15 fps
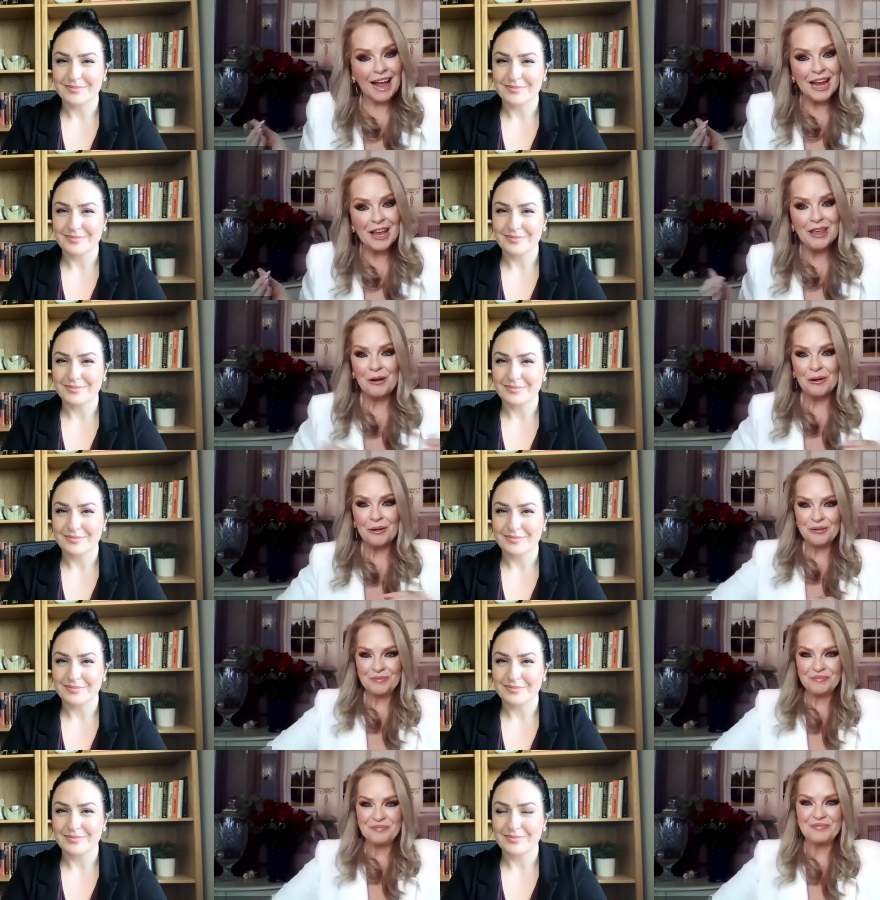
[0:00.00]
Speaker 1: like
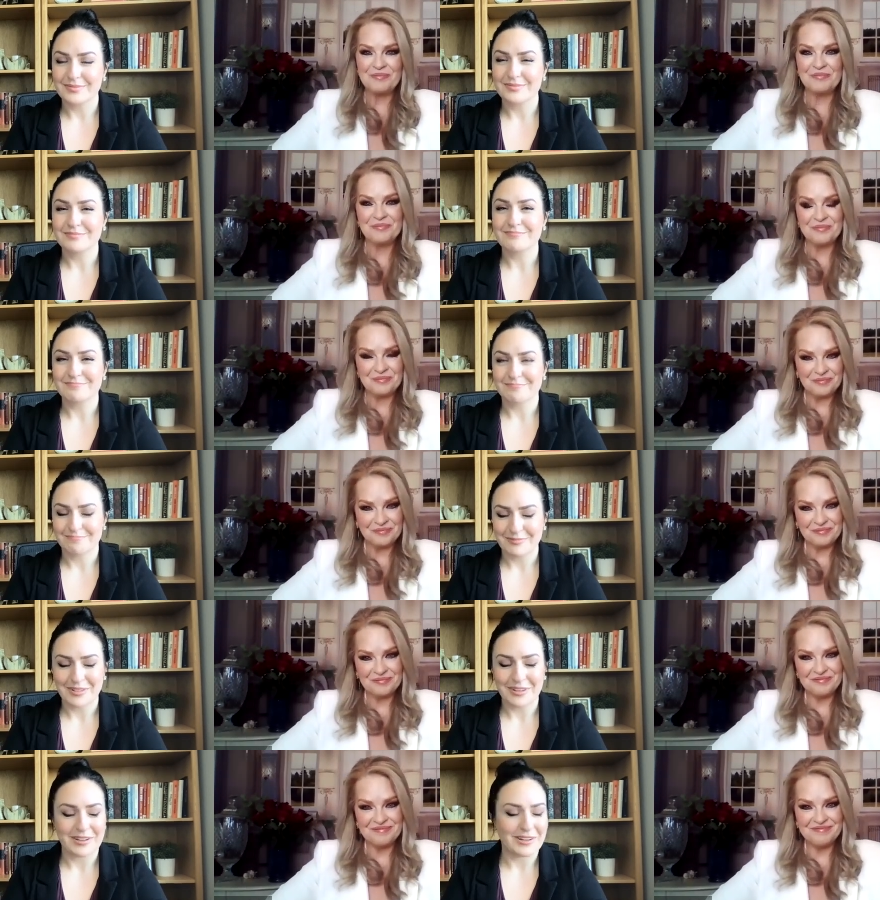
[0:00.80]
you.
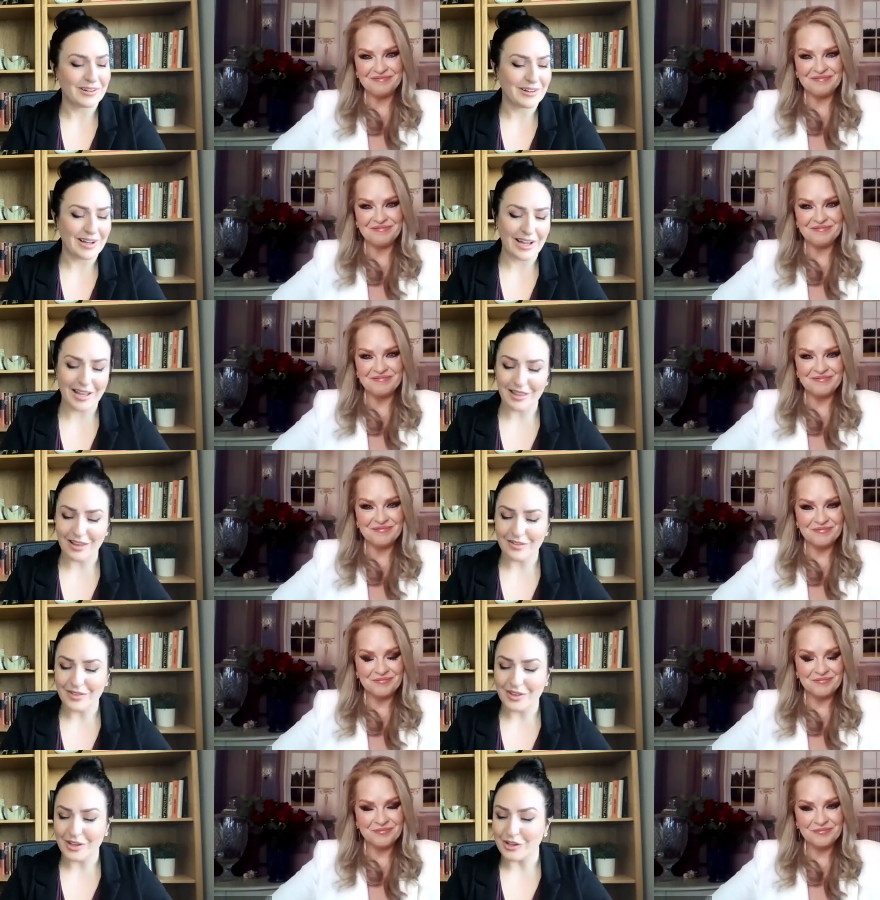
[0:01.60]
Speaker 2: Uh, I
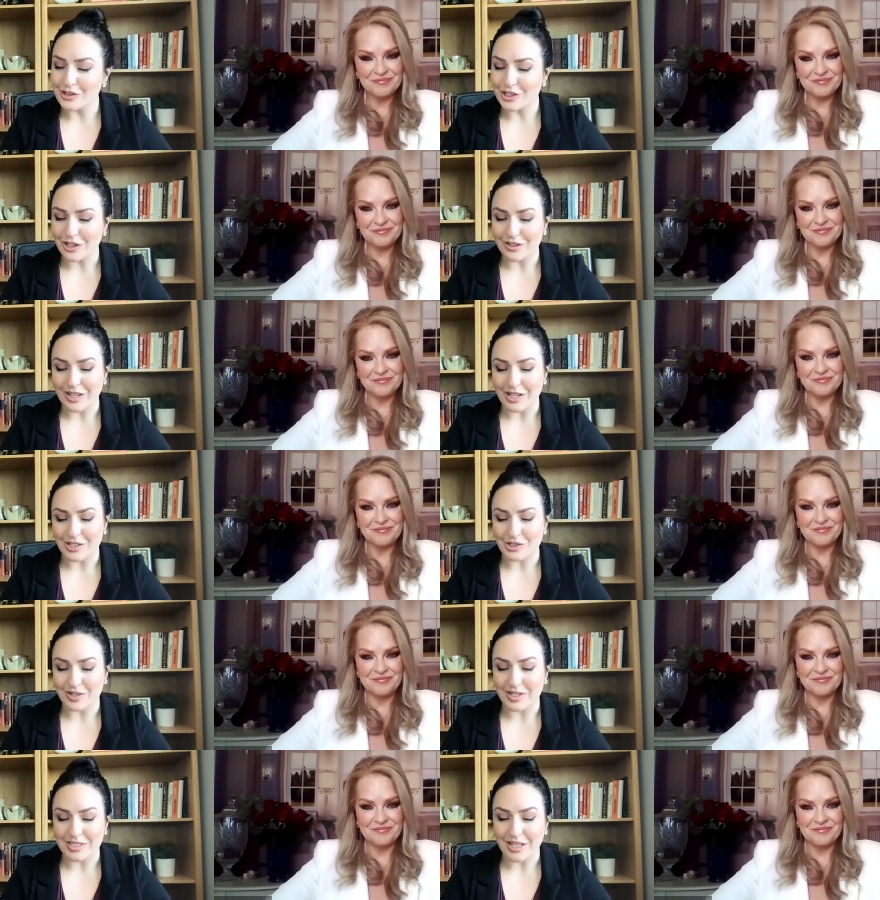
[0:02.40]
love that you shared
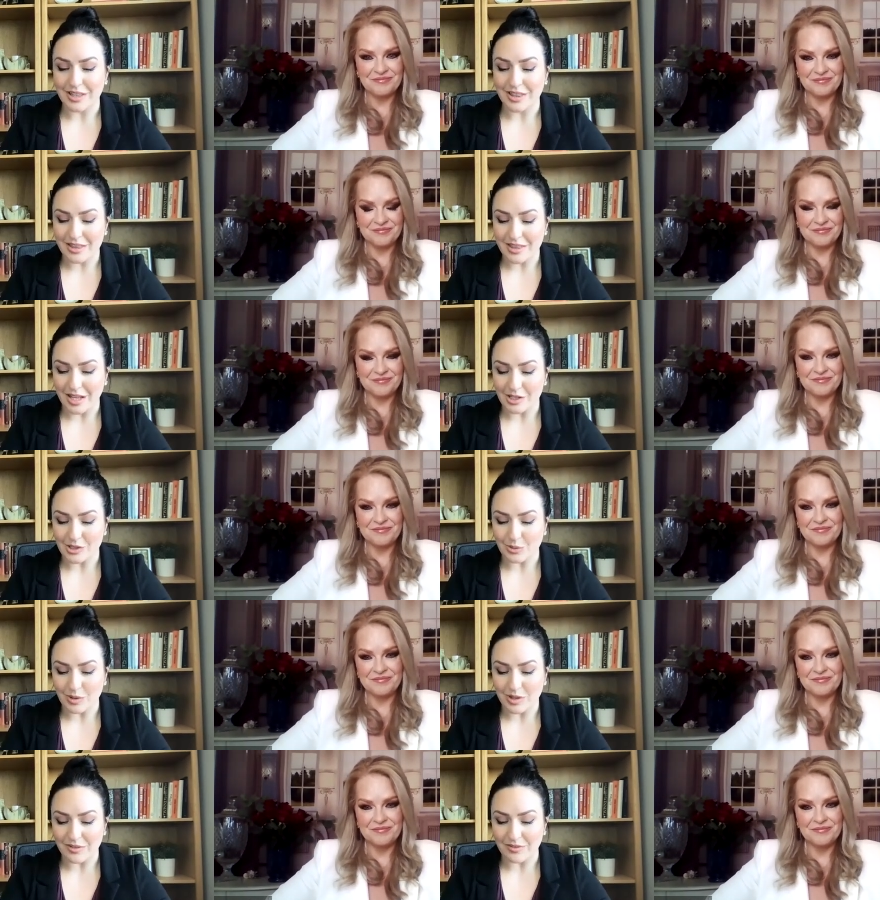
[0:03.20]
that, Terese. I think
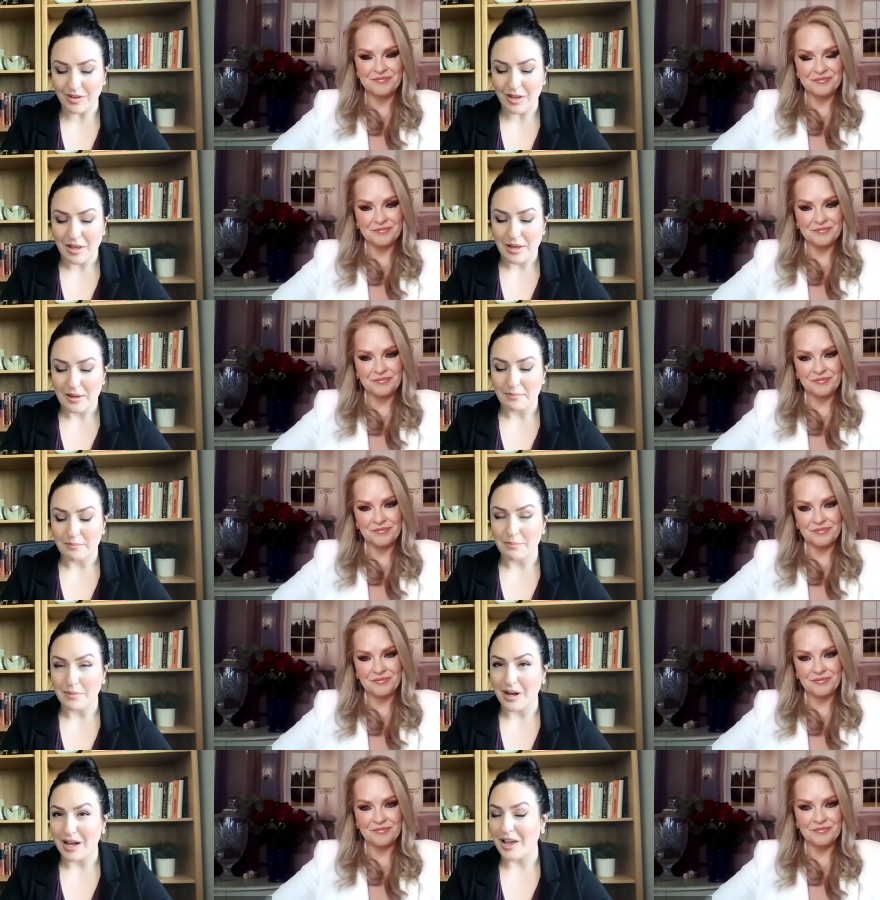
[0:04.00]
that's one of
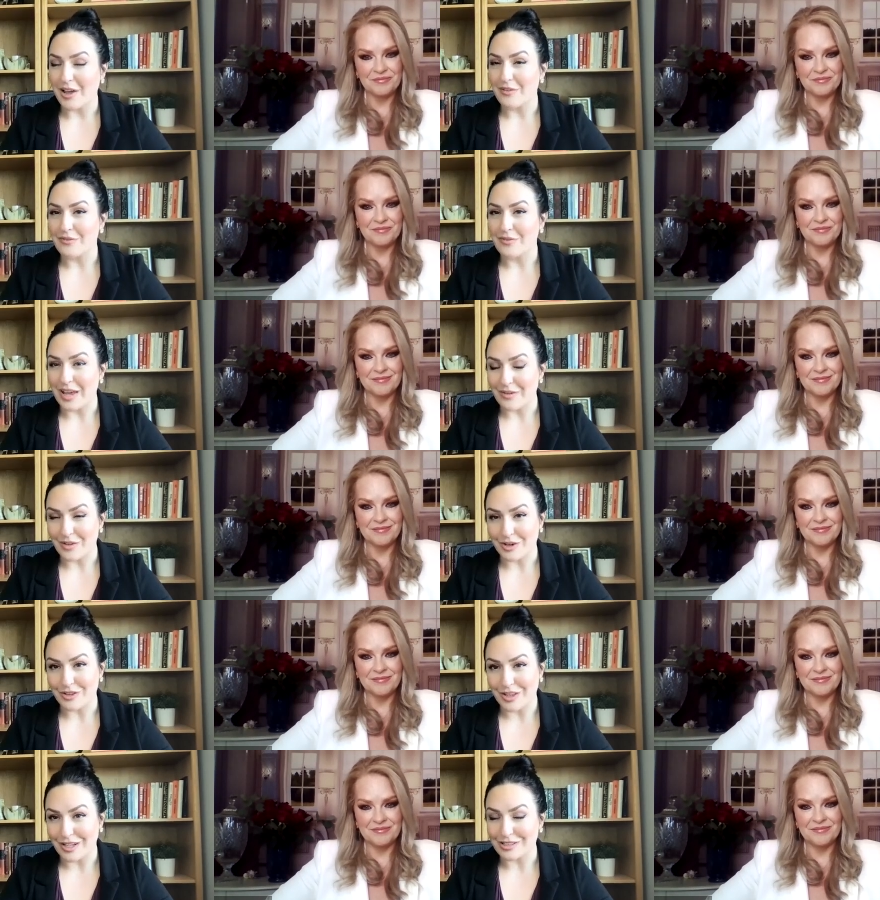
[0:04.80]
my
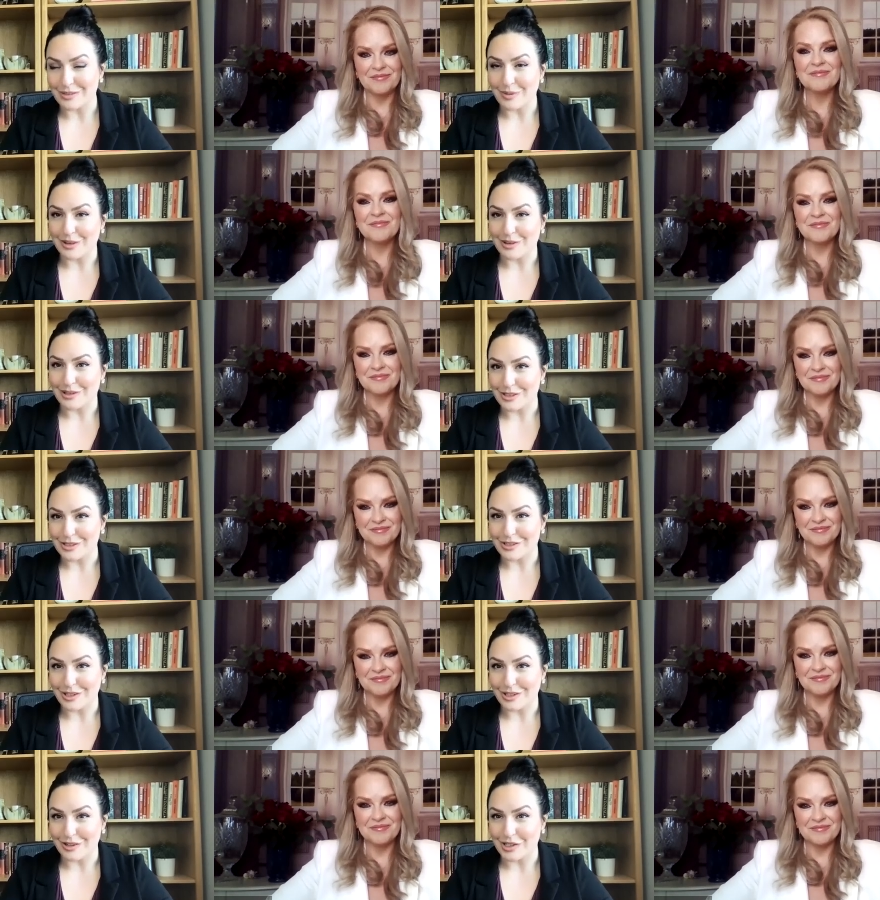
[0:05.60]
favorite things about
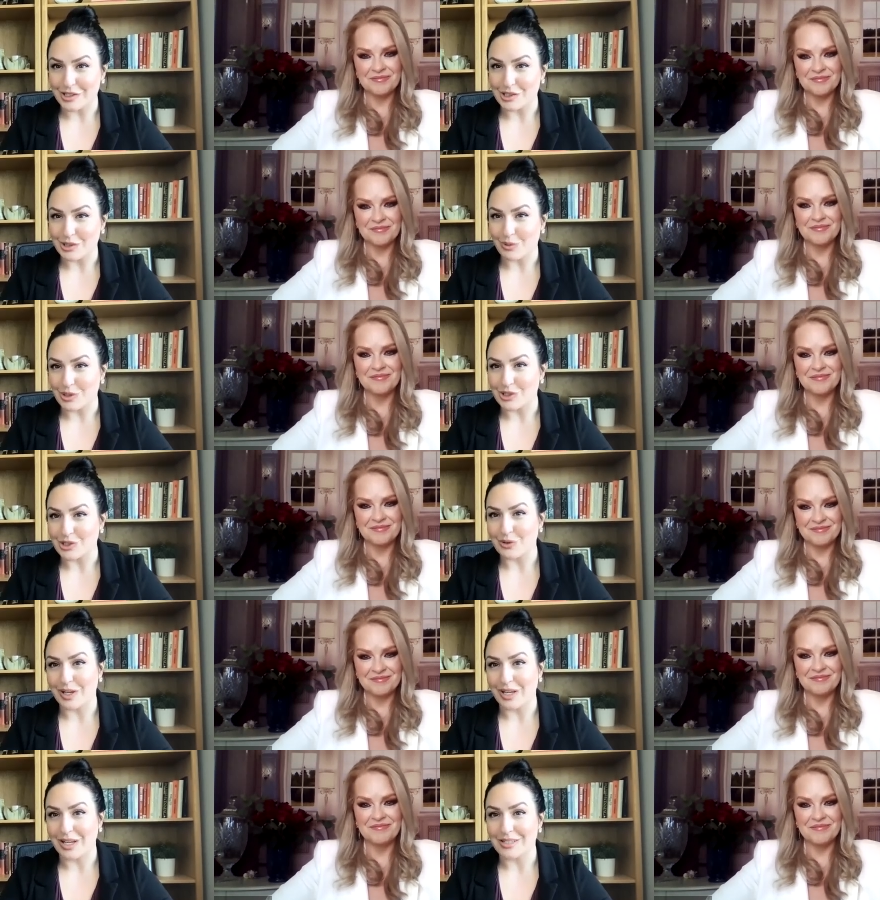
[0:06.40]
this series that we're
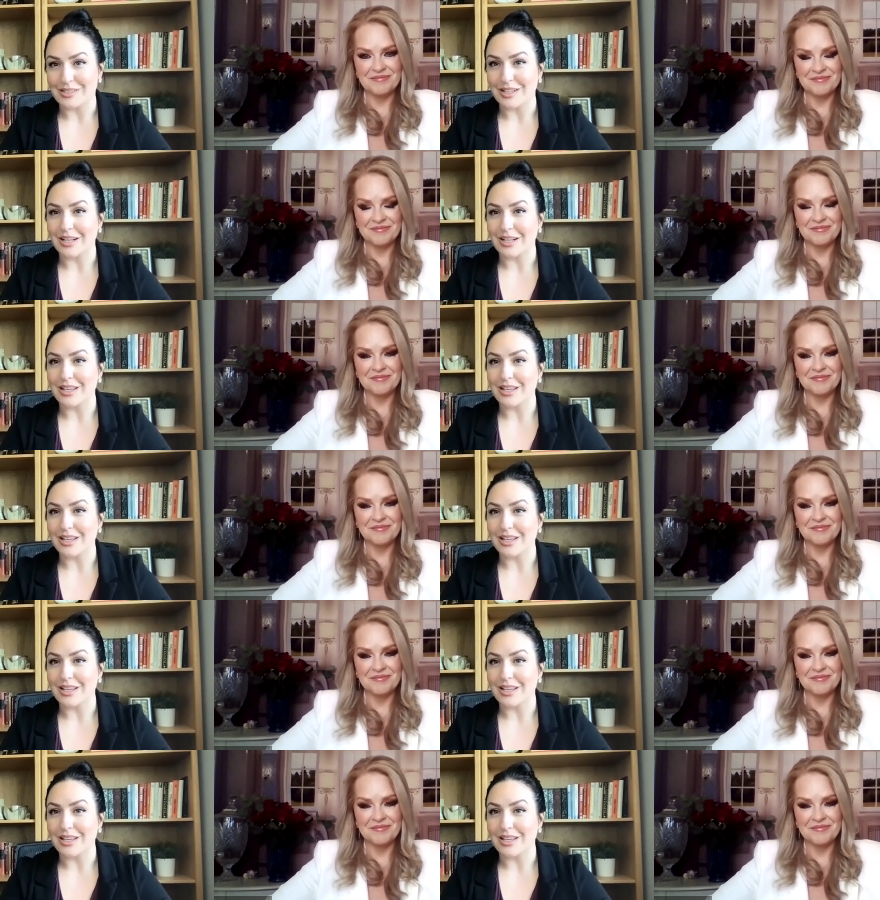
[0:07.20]
doing is it